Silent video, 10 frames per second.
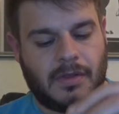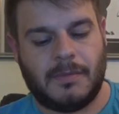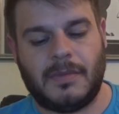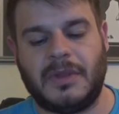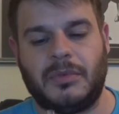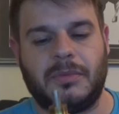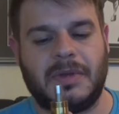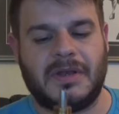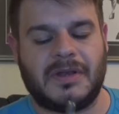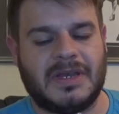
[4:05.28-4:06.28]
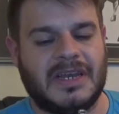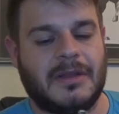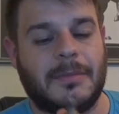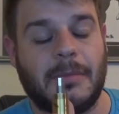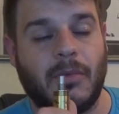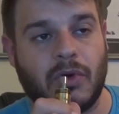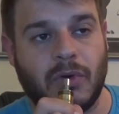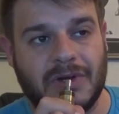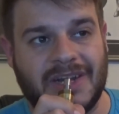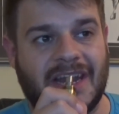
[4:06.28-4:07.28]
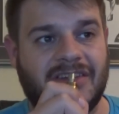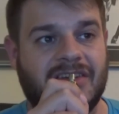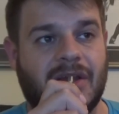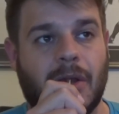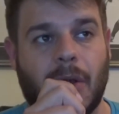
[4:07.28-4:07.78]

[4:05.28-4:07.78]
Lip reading: But they would have needed a bit more cooling agent.